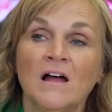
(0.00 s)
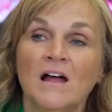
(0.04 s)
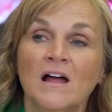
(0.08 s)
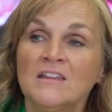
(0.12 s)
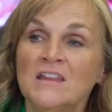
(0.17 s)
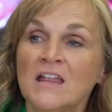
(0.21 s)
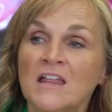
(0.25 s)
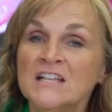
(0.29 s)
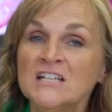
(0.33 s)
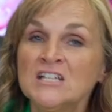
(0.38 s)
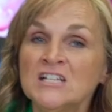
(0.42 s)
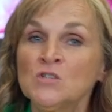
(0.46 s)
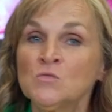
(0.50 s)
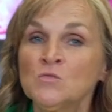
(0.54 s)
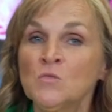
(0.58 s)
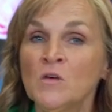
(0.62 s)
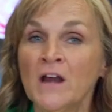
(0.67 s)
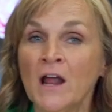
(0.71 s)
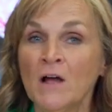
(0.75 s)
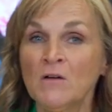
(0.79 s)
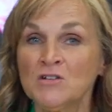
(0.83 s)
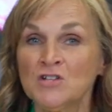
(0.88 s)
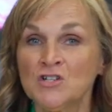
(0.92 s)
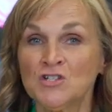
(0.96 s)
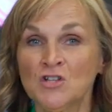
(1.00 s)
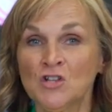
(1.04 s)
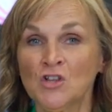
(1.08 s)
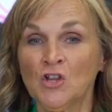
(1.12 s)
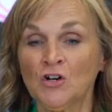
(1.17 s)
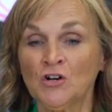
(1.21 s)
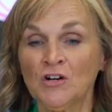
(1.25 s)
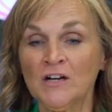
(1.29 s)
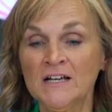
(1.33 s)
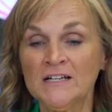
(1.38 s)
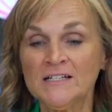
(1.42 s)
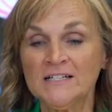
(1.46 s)
This is when I was
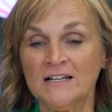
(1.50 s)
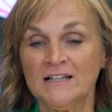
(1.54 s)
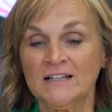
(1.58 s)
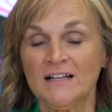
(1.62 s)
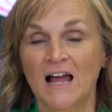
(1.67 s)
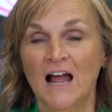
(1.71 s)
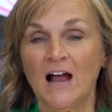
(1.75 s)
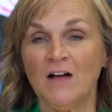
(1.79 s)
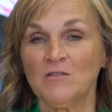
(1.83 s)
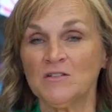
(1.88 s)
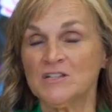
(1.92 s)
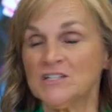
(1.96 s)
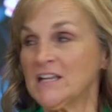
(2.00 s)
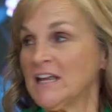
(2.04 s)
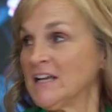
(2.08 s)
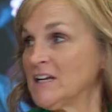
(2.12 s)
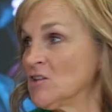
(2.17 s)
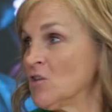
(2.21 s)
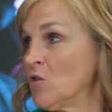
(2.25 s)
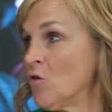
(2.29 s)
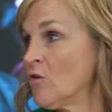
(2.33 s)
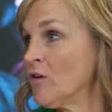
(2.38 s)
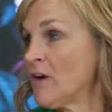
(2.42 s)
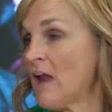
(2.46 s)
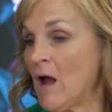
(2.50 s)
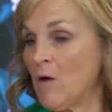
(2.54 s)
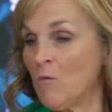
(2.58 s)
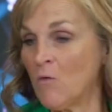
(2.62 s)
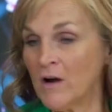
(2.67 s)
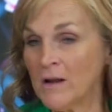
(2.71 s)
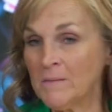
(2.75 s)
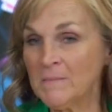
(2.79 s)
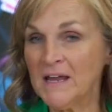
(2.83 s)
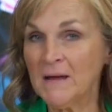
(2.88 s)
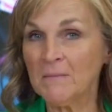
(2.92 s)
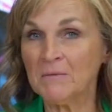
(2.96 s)
learning to, I was like, Lord, I want
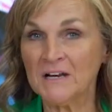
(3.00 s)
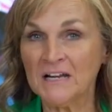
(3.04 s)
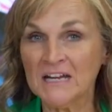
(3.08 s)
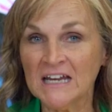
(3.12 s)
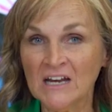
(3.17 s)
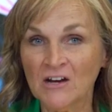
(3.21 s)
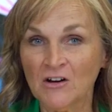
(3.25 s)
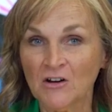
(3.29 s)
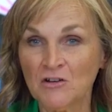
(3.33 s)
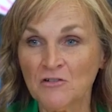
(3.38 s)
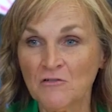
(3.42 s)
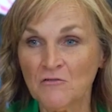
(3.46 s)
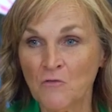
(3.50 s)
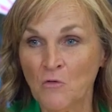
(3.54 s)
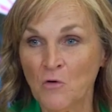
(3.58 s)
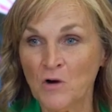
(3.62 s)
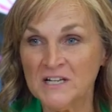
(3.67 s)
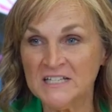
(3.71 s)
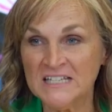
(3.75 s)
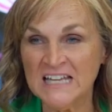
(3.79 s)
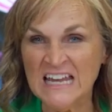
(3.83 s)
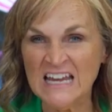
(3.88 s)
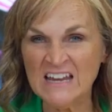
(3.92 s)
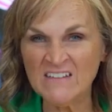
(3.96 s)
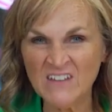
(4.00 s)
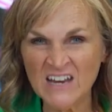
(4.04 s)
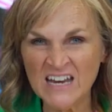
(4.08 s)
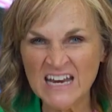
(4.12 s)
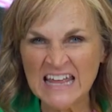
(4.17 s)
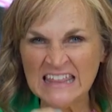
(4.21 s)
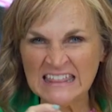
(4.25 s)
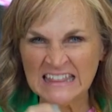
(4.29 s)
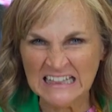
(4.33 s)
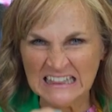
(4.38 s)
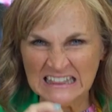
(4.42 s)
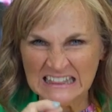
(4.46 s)
to be able to hear your voice, even
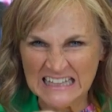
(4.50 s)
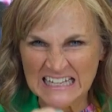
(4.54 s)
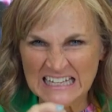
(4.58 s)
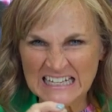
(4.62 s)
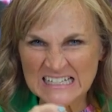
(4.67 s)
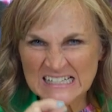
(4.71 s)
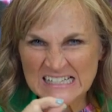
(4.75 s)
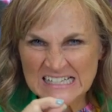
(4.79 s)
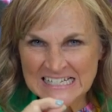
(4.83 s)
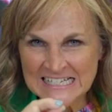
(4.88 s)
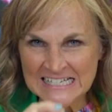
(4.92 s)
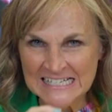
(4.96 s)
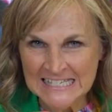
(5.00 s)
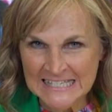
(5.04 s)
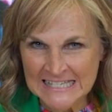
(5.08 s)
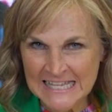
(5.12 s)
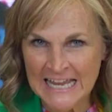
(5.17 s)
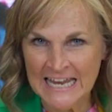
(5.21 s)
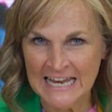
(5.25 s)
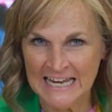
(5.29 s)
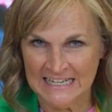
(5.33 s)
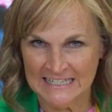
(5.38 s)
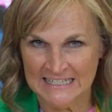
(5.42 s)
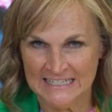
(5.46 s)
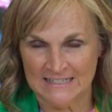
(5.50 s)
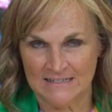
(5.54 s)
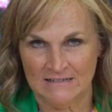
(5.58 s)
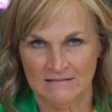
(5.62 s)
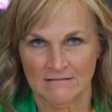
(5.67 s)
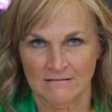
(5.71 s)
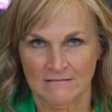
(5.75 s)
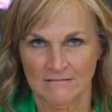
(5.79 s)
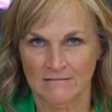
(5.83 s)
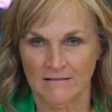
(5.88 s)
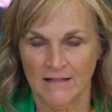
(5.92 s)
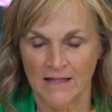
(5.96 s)
in the littlest things.
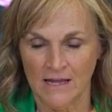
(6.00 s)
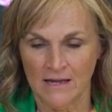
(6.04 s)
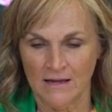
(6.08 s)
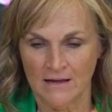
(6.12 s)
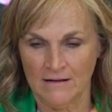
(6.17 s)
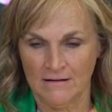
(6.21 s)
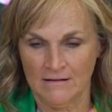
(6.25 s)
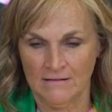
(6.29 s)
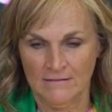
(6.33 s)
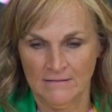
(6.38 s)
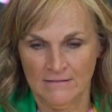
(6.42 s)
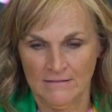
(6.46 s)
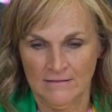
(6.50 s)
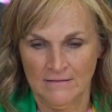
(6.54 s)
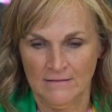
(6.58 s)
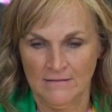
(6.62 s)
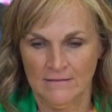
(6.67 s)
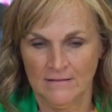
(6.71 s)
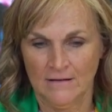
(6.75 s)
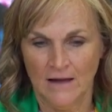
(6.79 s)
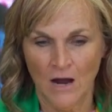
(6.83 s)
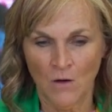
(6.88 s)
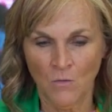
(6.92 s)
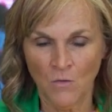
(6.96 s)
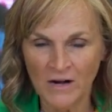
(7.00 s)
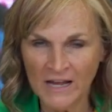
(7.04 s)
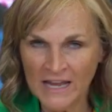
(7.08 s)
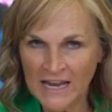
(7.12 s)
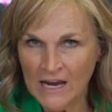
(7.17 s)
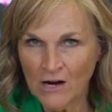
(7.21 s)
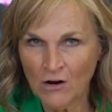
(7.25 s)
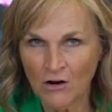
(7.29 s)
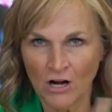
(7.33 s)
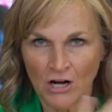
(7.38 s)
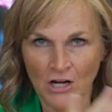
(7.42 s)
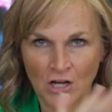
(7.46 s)
Like, I want to
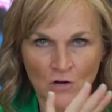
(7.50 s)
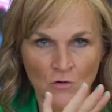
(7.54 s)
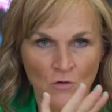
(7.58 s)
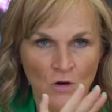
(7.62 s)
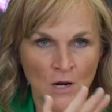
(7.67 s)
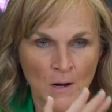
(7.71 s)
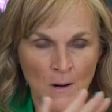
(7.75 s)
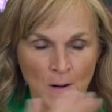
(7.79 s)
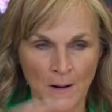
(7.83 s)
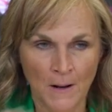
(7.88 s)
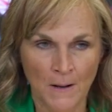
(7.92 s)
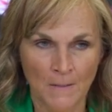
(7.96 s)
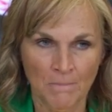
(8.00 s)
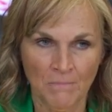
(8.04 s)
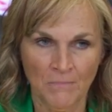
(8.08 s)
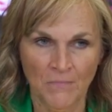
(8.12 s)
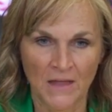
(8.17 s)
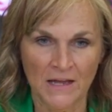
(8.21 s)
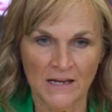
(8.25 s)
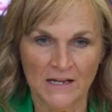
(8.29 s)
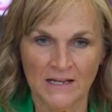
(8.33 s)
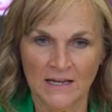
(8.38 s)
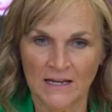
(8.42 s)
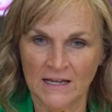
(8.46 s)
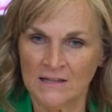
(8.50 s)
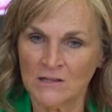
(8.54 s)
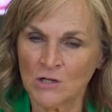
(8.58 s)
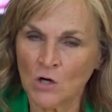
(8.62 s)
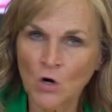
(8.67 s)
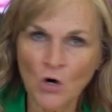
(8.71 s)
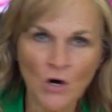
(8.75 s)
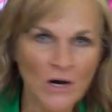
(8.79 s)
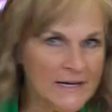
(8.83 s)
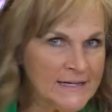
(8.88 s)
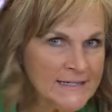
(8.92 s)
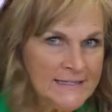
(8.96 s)
hear you like in the
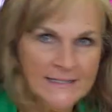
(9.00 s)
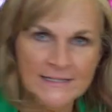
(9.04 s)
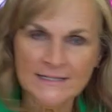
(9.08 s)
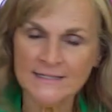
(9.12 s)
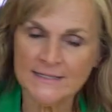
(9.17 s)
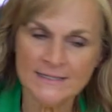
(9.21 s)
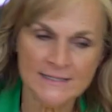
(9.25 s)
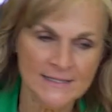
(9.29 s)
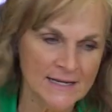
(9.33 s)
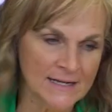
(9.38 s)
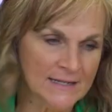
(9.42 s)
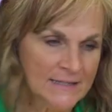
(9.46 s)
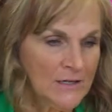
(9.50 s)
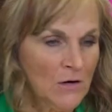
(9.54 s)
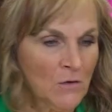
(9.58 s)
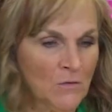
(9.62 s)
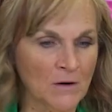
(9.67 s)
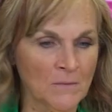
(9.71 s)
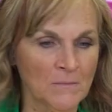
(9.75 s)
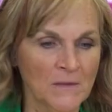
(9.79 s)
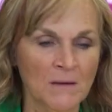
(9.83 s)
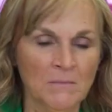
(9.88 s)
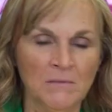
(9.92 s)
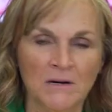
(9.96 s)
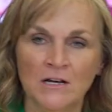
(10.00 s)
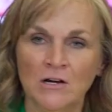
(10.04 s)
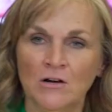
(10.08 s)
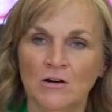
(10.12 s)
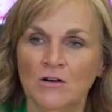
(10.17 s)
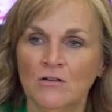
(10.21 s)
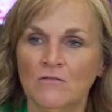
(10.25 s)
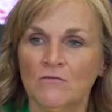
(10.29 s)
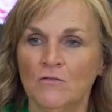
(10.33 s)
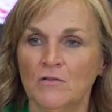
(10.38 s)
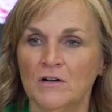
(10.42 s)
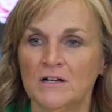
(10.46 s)
craziest things, I want to be able to hear
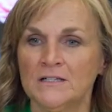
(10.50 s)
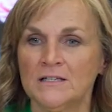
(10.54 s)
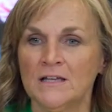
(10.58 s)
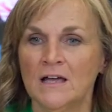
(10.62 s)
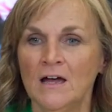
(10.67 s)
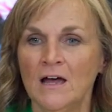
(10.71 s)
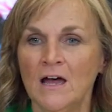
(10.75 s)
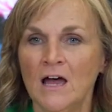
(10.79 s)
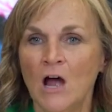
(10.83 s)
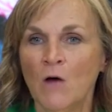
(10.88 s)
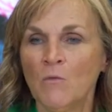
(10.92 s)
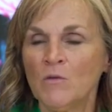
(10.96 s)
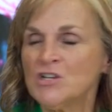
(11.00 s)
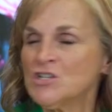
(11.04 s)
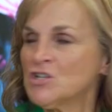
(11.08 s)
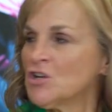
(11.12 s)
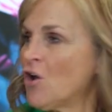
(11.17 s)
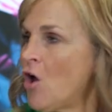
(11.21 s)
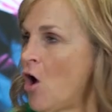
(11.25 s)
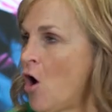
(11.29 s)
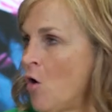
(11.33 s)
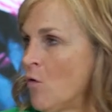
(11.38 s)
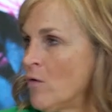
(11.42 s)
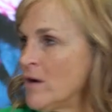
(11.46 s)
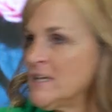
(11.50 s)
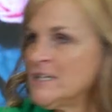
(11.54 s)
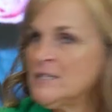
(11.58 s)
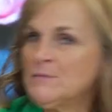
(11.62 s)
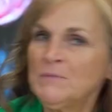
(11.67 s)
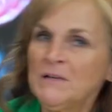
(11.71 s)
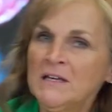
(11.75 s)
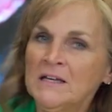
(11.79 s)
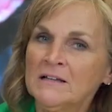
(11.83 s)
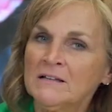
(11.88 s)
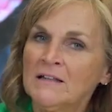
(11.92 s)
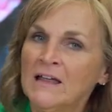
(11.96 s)
your voice. And we should always
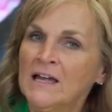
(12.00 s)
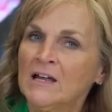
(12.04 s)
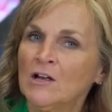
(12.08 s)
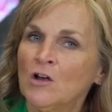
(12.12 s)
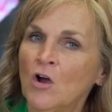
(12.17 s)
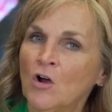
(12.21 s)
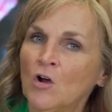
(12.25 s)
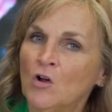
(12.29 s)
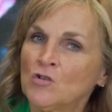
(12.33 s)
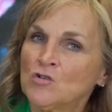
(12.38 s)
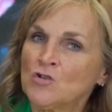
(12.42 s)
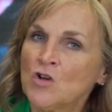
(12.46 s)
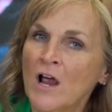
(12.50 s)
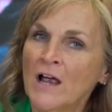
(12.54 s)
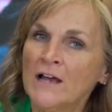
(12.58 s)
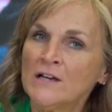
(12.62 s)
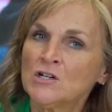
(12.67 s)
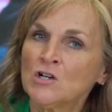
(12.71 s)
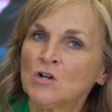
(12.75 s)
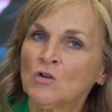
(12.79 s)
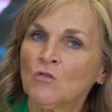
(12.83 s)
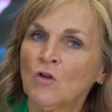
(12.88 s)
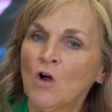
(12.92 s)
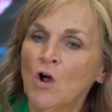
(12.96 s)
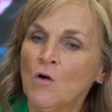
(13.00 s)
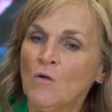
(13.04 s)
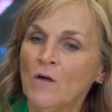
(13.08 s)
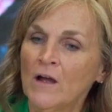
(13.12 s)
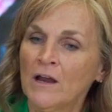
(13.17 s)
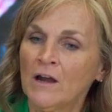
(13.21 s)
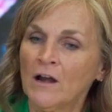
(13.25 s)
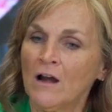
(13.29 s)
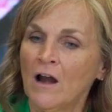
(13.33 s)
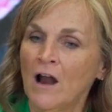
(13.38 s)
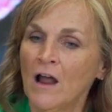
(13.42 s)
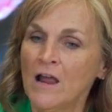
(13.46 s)
be like trying to grow
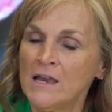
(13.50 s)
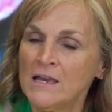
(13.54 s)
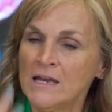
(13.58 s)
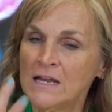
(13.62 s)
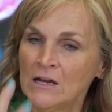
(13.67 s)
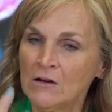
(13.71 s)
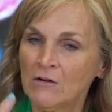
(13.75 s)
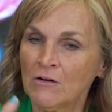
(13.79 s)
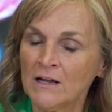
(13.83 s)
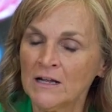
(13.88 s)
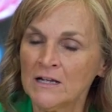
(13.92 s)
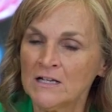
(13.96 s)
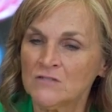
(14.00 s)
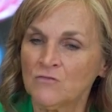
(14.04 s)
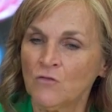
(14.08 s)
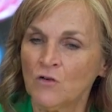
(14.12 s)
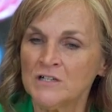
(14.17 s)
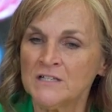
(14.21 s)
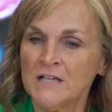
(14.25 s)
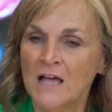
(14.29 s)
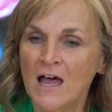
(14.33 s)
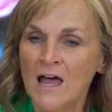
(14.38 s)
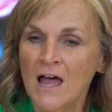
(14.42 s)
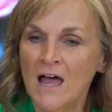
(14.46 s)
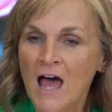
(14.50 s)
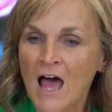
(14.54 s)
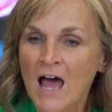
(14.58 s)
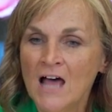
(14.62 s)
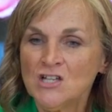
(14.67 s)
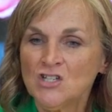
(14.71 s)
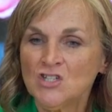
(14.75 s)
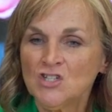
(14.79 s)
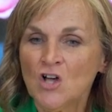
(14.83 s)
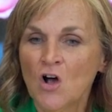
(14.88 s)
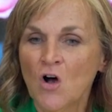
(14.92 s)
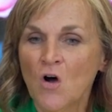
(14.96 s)
and hearing his voice.
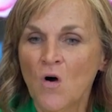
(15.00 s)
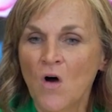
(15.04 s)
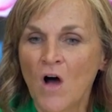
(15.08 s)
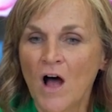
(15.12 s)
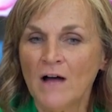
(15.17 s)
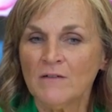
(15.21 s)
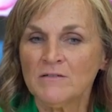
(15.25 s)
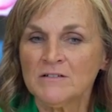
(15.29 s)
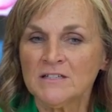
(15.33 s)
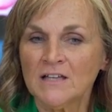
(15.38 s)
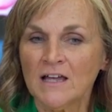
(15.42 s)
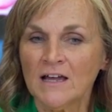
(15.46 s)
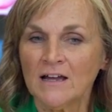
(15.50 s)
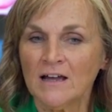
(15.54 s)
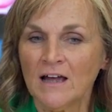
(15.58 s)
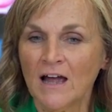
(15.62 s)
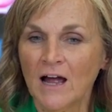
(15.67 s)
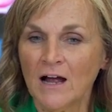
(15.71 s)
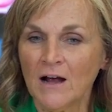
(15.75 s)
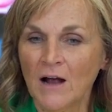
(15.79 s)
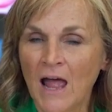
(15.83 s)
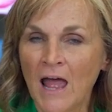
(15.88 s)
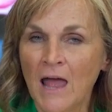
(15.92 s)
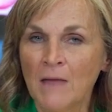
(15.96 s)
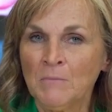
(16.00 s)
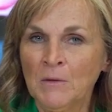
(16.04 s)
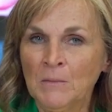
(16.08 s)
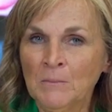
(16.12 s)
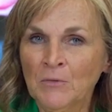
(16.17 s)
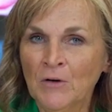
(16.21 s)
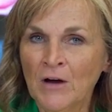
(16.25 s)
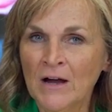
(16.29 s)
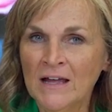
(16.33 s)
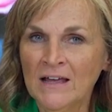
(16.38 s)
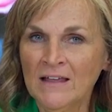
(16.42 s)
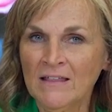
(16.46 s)
So I was like, I had been
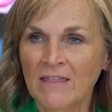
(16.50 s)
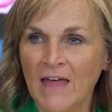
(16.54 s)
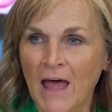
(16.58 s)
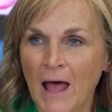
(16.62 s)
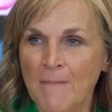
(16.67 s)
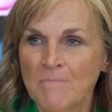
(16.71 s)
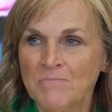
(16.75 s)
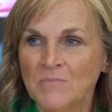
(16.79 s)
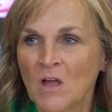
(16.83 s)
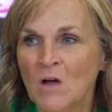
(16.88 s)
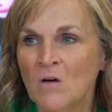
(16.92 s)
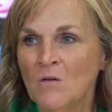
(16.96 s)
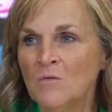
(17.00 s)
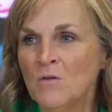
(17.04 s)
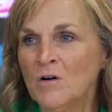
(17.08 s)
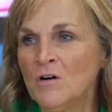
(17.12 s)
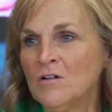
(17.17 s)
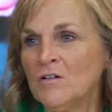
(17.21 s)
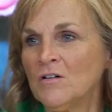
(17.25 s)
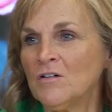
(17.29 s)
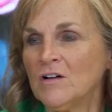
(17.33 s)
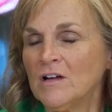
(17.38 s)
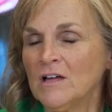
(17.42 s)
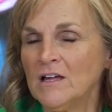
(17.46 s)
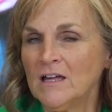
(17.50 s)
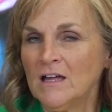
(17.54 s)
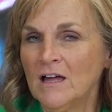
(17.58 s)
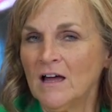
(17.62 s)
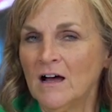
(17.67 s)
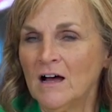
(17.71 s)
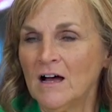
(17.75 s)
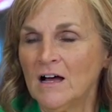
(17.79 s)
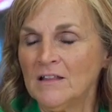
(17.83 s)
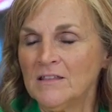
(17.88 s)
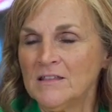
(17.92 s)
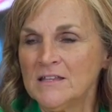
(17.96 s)
praying that. Well,
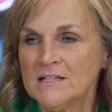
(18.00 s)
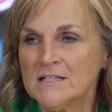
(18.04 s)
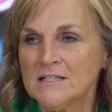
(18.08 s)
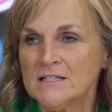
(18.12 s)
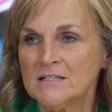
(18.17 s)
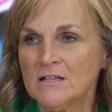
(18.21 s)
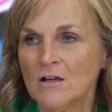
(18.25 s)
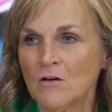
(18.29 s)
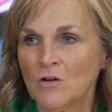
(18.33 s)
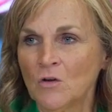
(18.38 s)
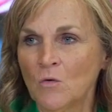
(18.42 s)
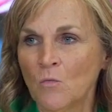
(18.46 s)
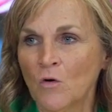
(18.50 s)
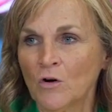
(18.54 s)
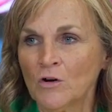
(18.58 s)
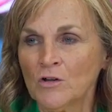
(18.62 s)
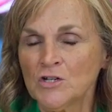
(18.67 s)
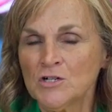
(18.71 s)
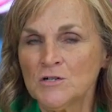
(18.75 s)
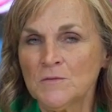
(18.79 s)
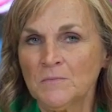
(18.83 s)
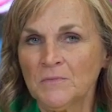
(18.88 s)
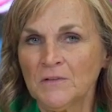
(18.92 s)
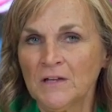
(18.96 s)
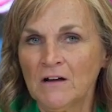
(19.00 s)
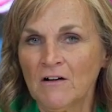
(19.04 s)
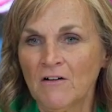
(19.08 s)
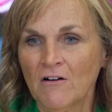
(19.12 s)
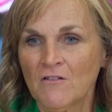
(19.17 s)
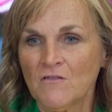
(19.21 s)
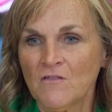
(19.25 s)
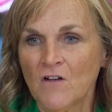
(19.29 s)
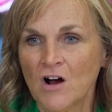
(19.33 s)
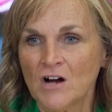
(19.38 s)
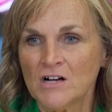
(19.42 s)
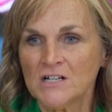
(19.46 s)
this worship leader
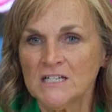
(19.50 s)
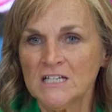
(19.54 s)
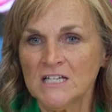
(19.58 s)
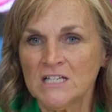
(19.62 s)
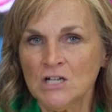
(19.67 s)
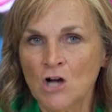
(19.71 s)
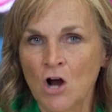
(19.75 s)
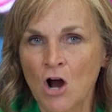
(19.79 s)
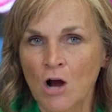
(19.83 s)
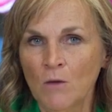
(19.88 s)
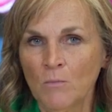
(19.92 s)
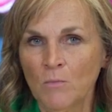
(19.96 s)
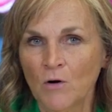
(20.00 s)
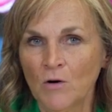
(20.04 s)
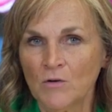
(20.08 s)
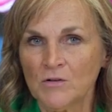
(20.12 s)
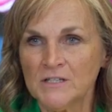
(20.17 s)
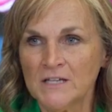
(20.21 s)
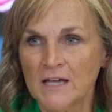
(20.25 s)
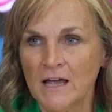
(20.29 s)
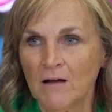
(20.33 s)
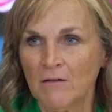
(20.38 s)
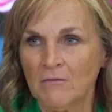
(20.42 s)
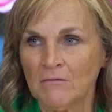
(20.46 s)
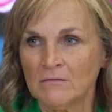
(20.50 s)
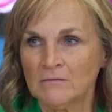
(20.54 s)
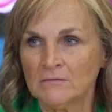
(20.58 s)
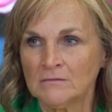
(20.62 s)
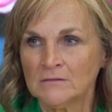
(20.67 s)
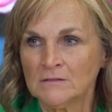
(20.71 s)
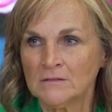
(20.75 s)
of ours, his car broke down.